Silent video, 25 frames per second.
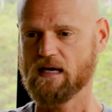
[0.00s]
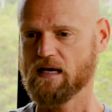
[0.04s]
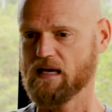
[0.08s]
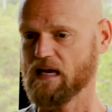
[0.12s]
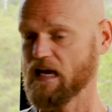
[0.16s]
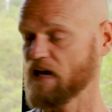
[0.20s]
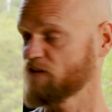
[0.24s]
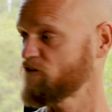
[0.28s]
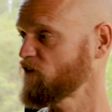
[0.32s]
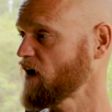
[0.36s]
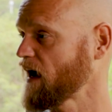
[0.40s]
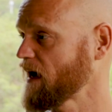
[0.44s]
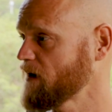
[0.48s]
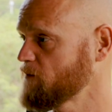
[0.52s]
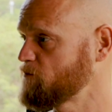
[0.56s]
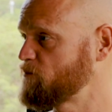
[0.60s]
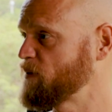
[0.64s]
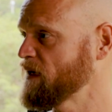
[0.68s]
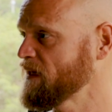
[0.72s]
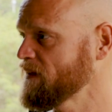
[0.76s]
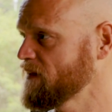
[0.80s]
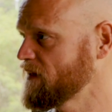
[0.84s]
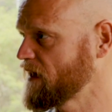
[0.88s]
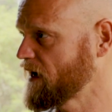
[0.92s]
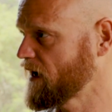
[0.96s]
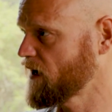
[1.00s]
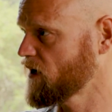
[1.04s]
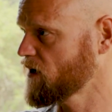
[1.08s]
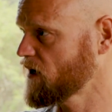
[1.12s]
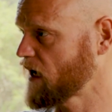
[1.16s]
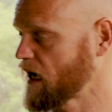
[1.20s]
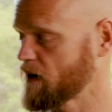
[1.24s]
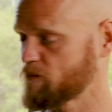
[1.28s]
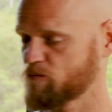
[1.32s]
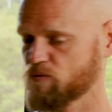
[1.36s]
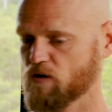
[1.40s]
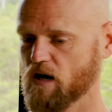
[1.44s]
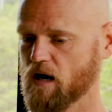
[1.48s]
If I'd been there,
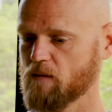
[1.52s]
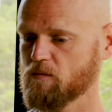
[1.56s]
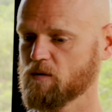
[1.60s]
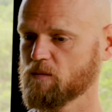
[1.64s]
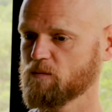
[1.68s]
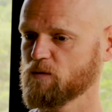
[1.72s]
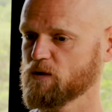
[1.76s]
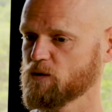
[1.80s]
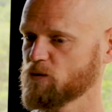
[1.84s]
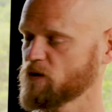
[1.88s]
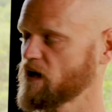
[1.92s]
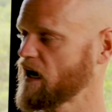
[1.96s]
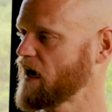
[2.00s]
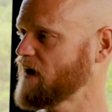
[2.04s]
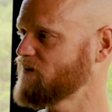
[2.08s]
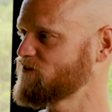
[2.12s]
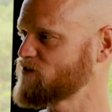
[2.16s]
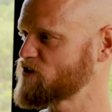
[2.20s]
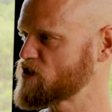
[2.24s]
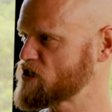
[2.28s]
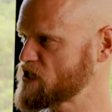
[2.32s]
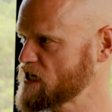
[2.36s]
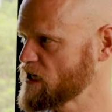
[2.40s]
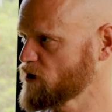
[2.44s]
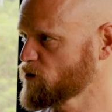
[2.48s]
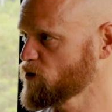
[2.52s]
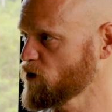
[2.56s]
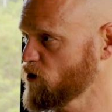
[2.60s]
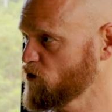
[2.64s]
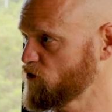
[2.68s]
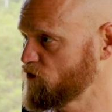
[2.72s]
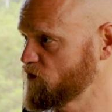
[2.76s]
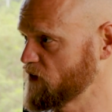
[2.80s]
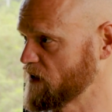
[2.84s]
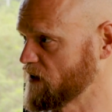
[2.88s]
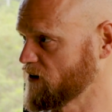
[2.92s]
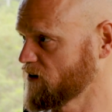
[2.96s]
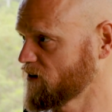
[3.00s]
I probably would have zero
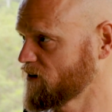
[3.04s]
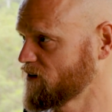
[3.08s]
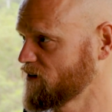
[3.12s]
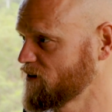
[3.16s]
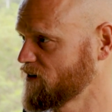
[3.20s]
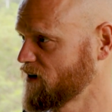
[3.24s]
fear